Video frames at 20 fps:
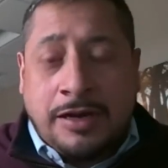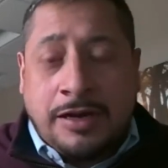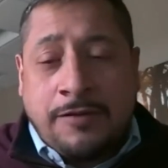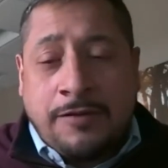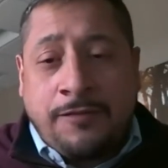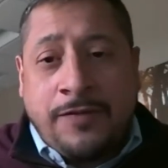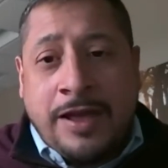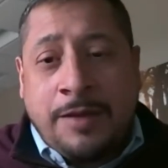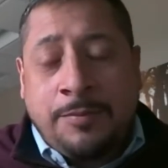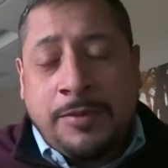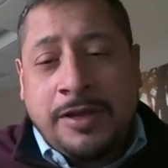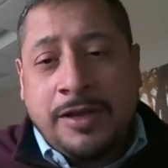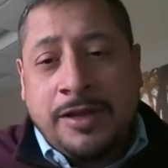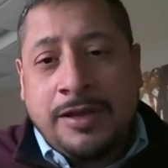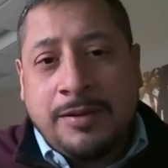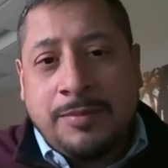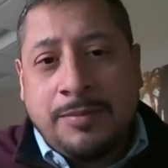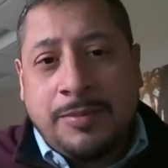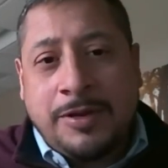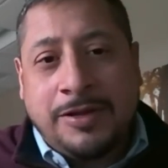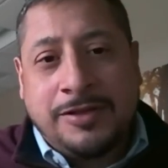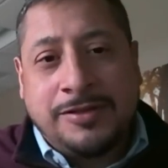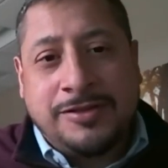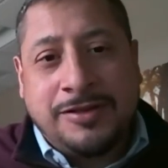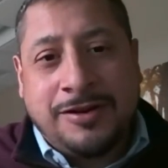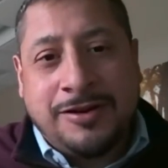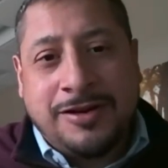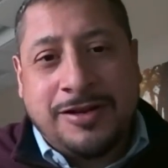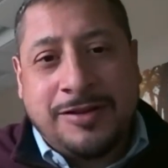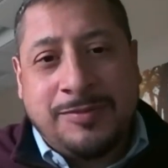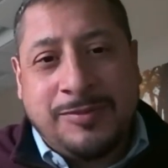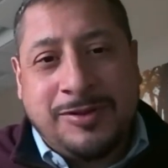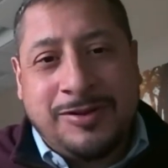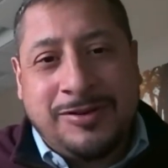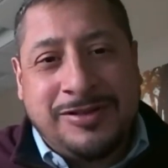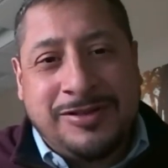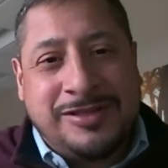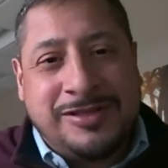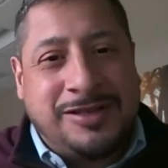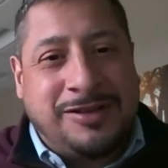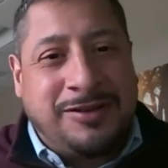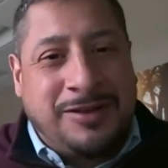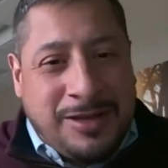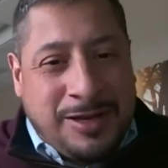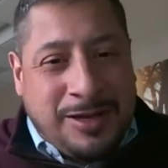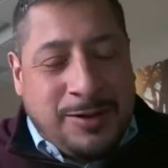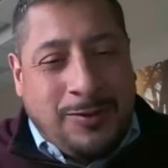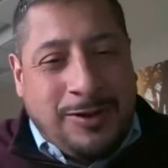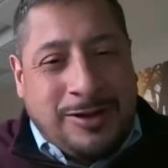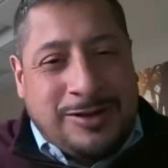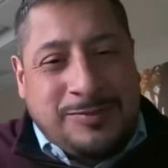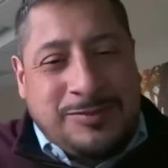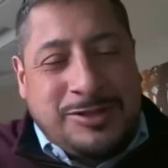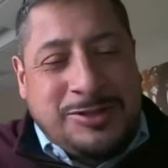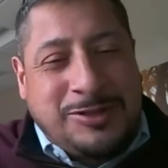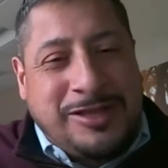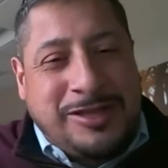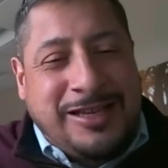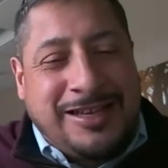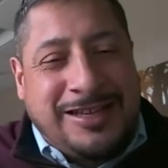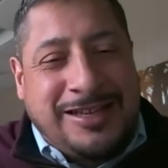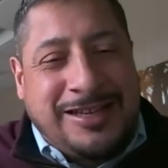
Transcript: our family, but also our community. So welcome, Julia.